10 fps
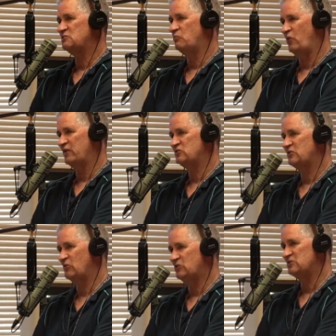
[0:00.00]

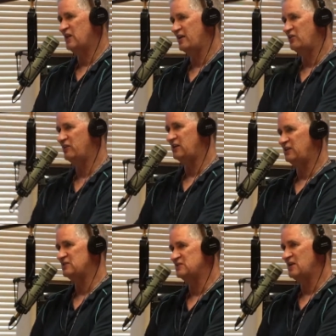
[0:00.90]
breast looks like on the
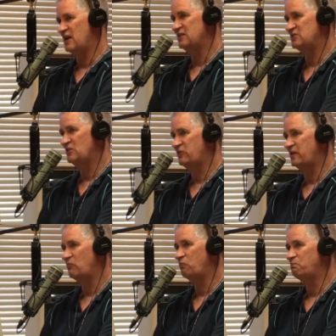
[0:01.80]
inside, so
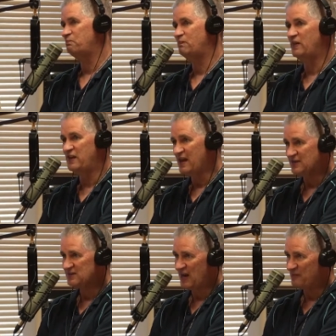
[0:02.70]
that the
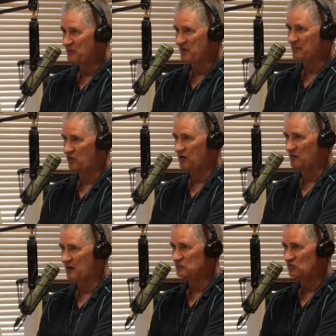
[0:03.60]
next time the
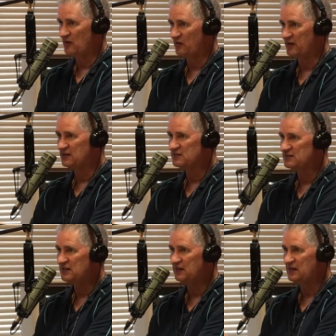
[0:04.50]
mammogram comes around, they can
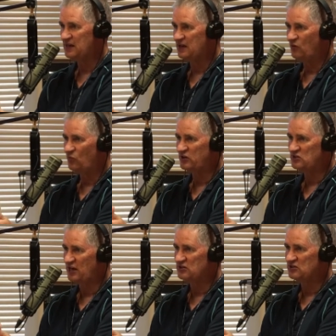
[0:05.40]
see what
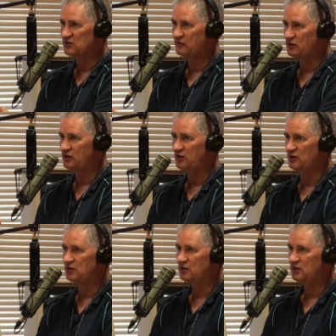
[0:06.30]
changes have occurred.